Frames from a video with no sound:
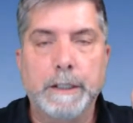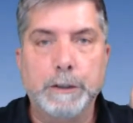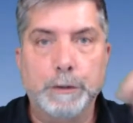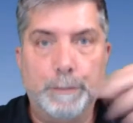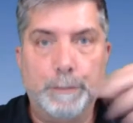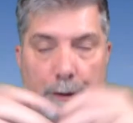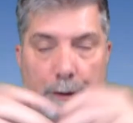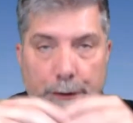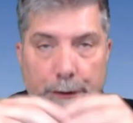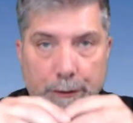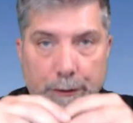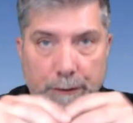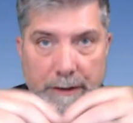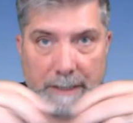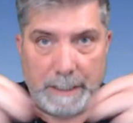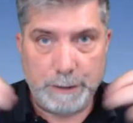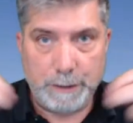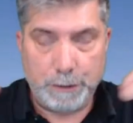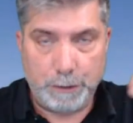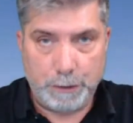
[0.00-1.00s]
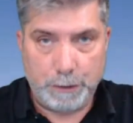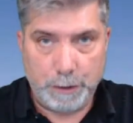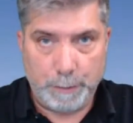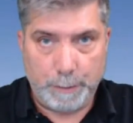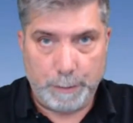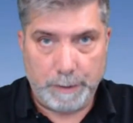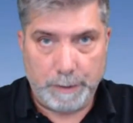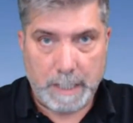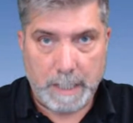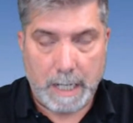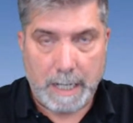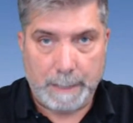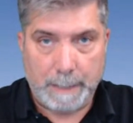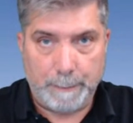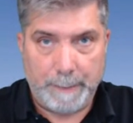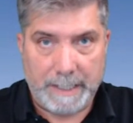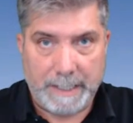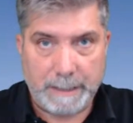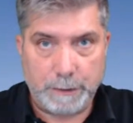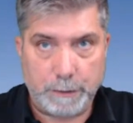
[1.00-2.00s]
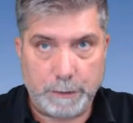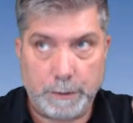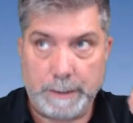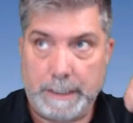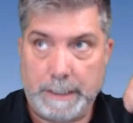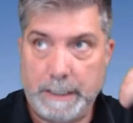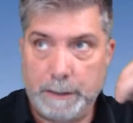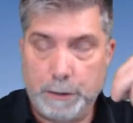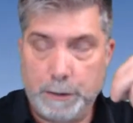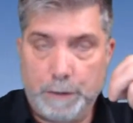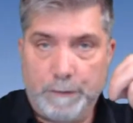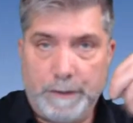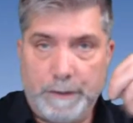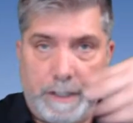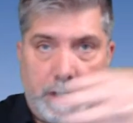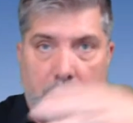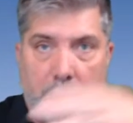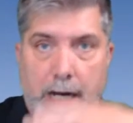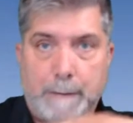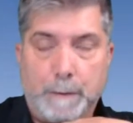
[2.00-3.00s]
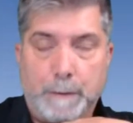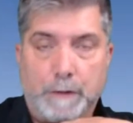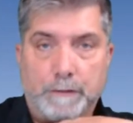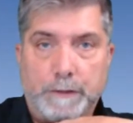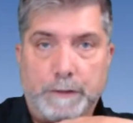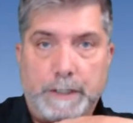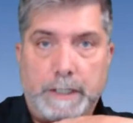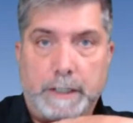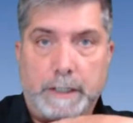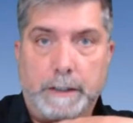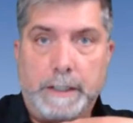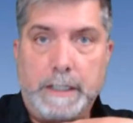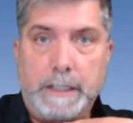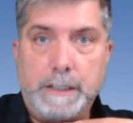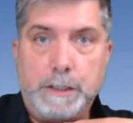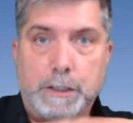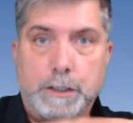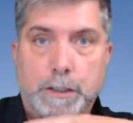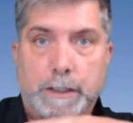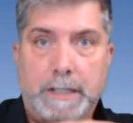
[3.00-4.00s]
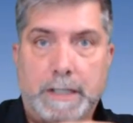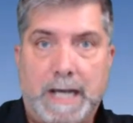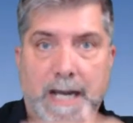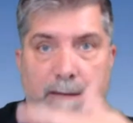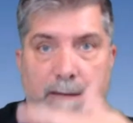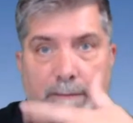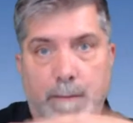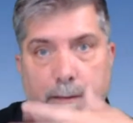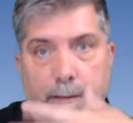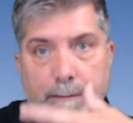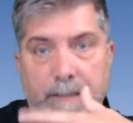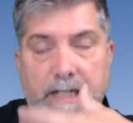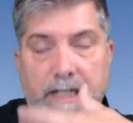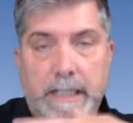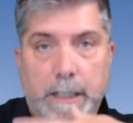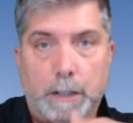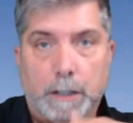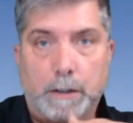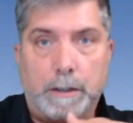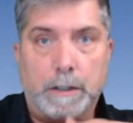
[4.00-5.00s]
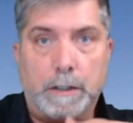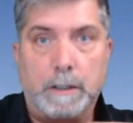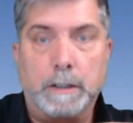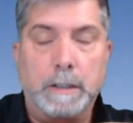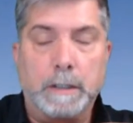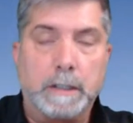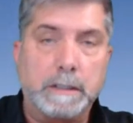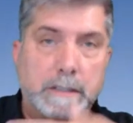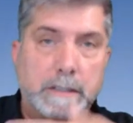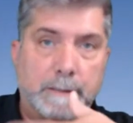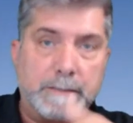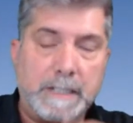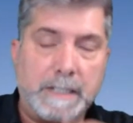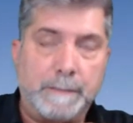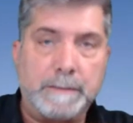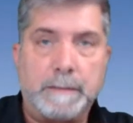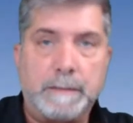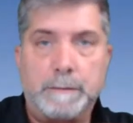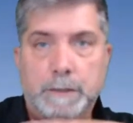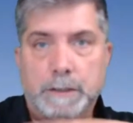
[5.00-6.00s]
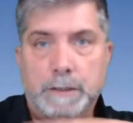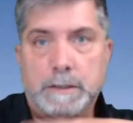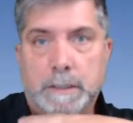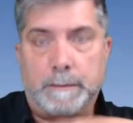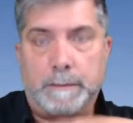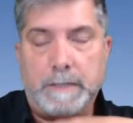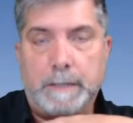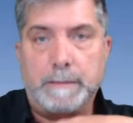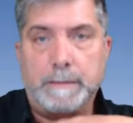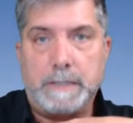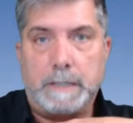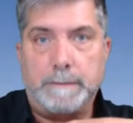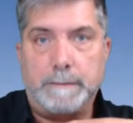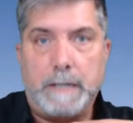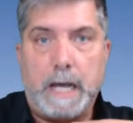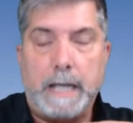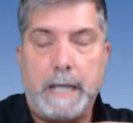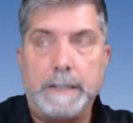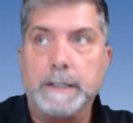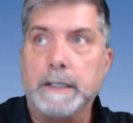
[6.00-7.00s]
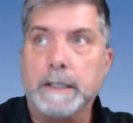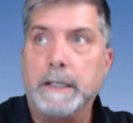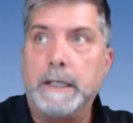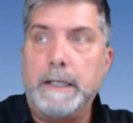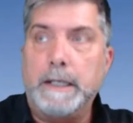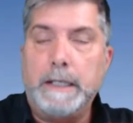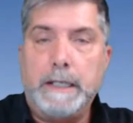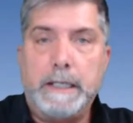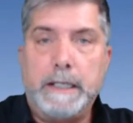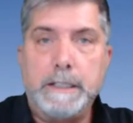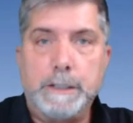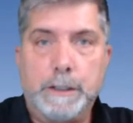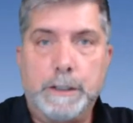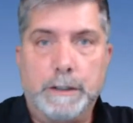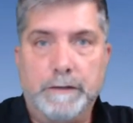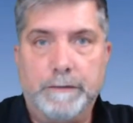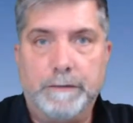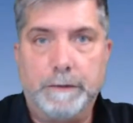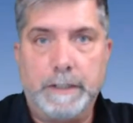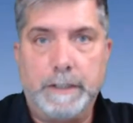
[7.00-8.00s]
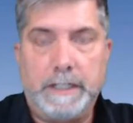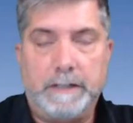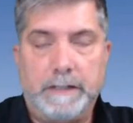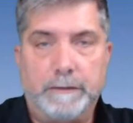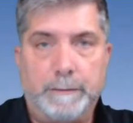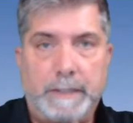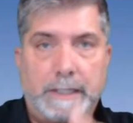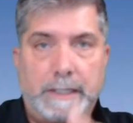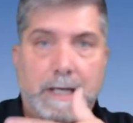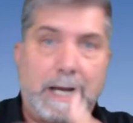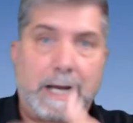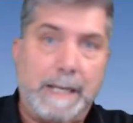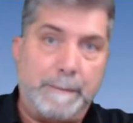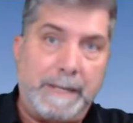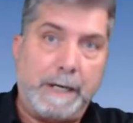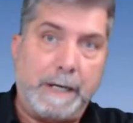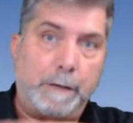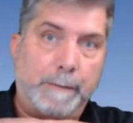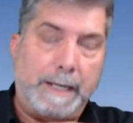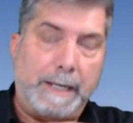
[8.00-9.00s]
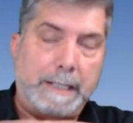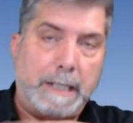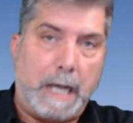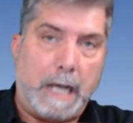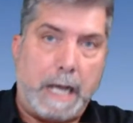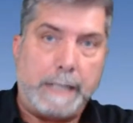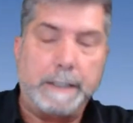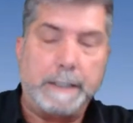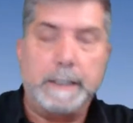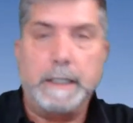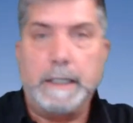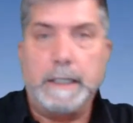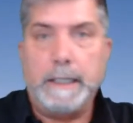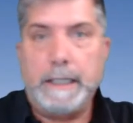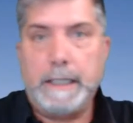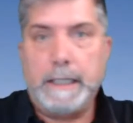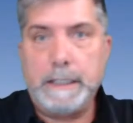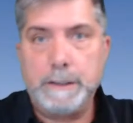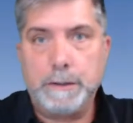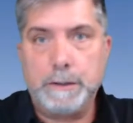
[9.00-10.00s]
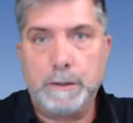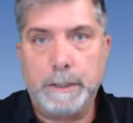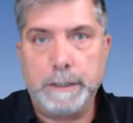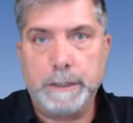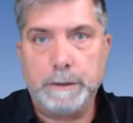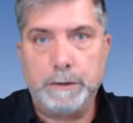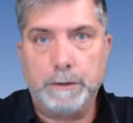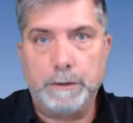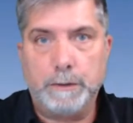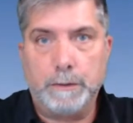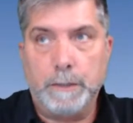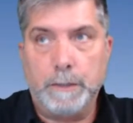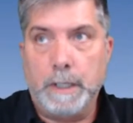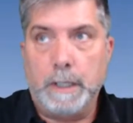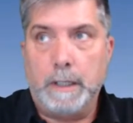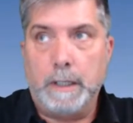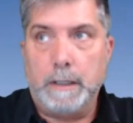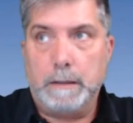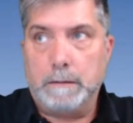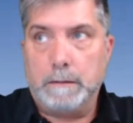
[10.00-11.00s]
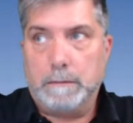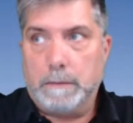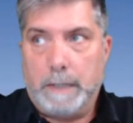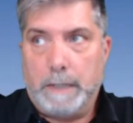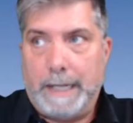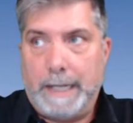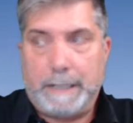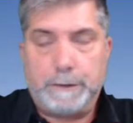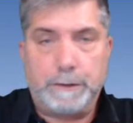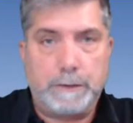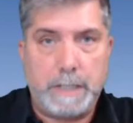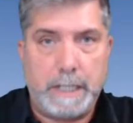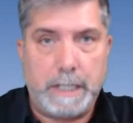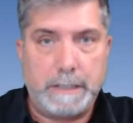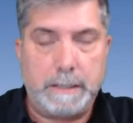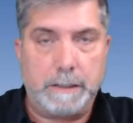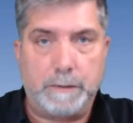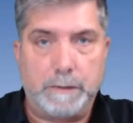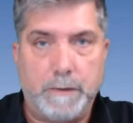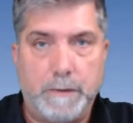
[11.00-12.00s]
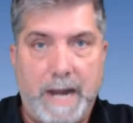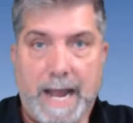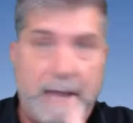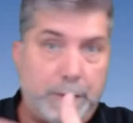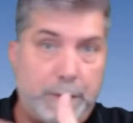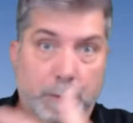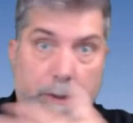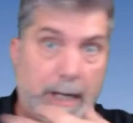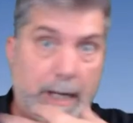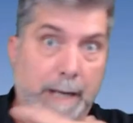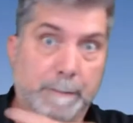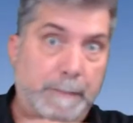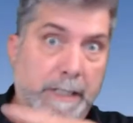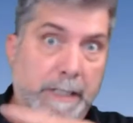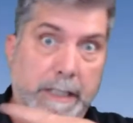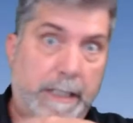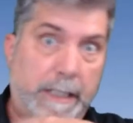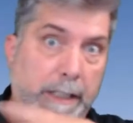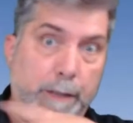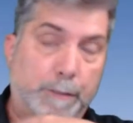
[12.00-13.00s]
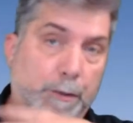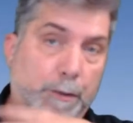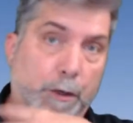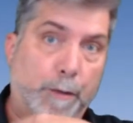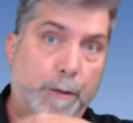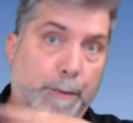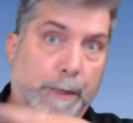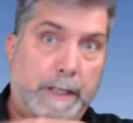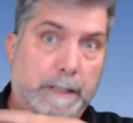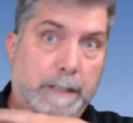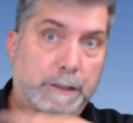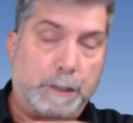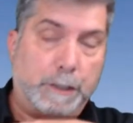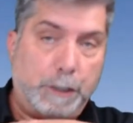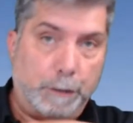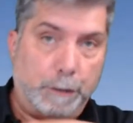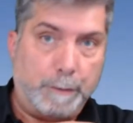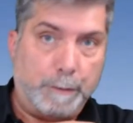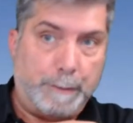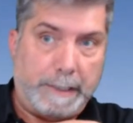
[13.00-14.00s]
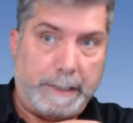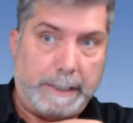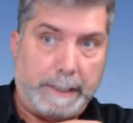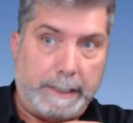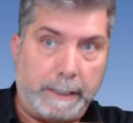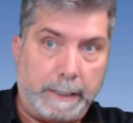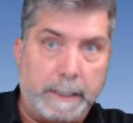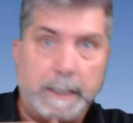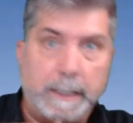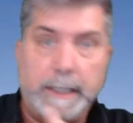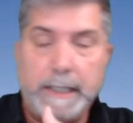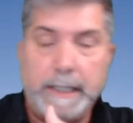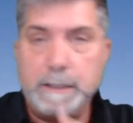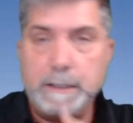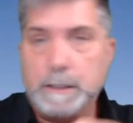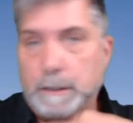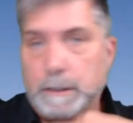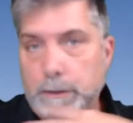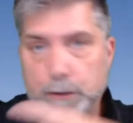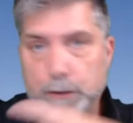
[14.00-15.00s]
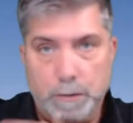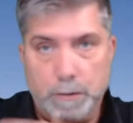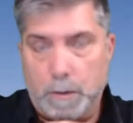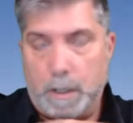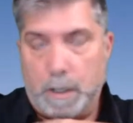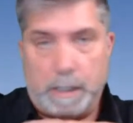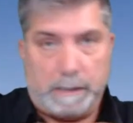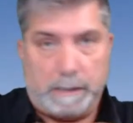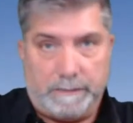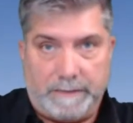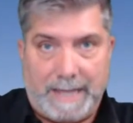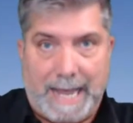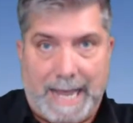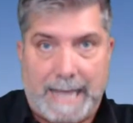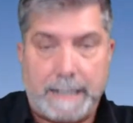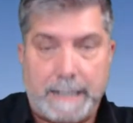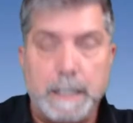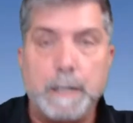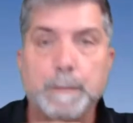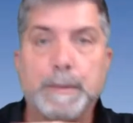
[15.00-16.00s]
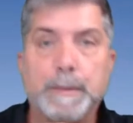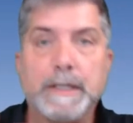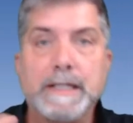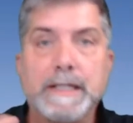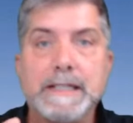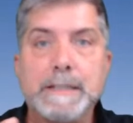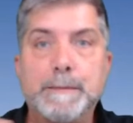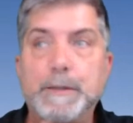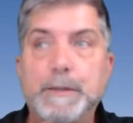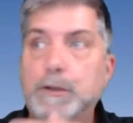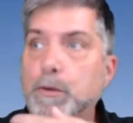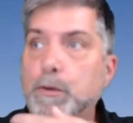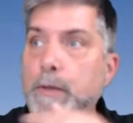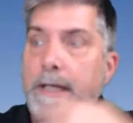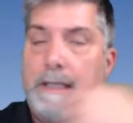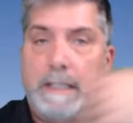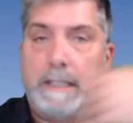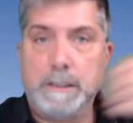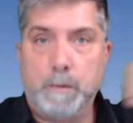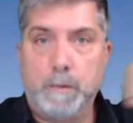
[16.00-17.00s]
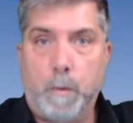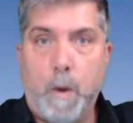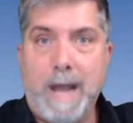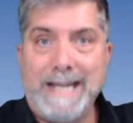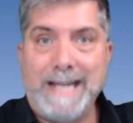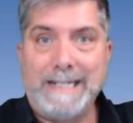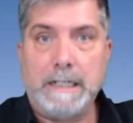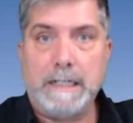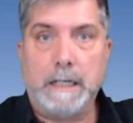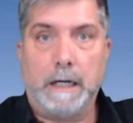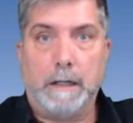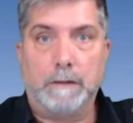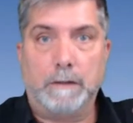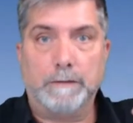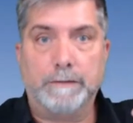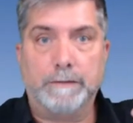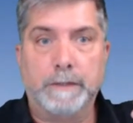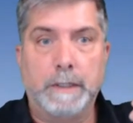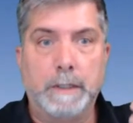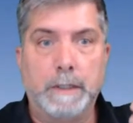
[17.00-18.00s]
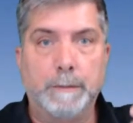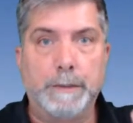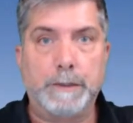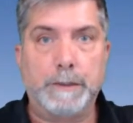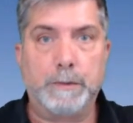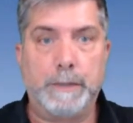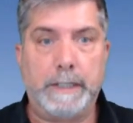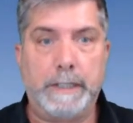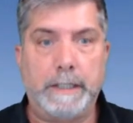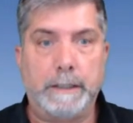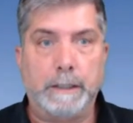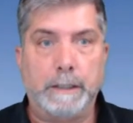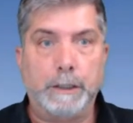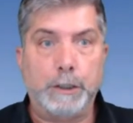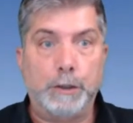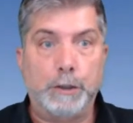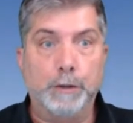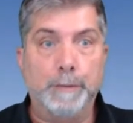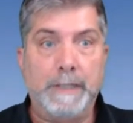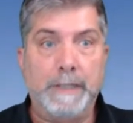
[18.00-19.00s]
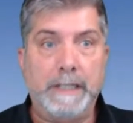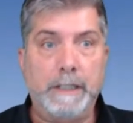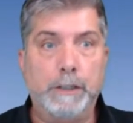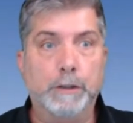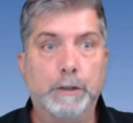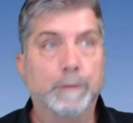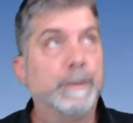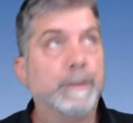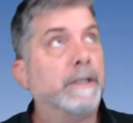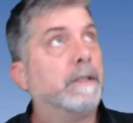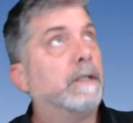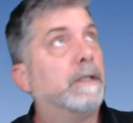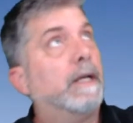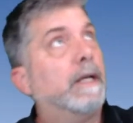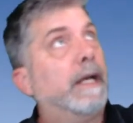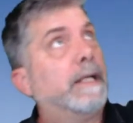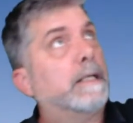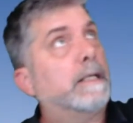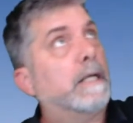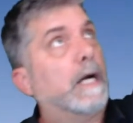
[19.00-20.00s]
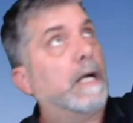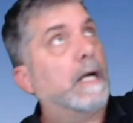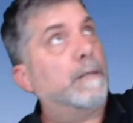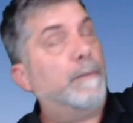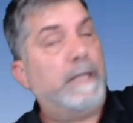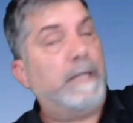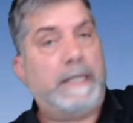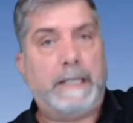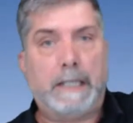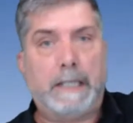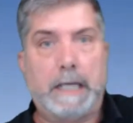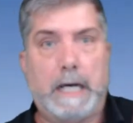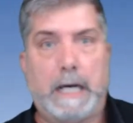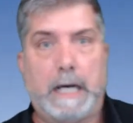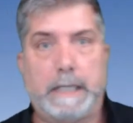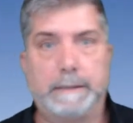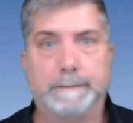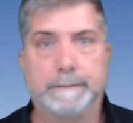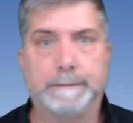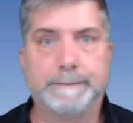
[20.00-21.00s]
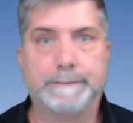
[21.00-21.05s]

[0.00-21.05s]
You build a relationship with God based on he's over there, I'm over here, he's good, I'm mediocre, sometimes I'm good, sometimes I'm not. He's going to forgive me, I may or may not. He's going to exercise his wrath when I'm being inappropriate as a human being. He's going to do all of that. But it is between this wide gulf between you being human and God being God.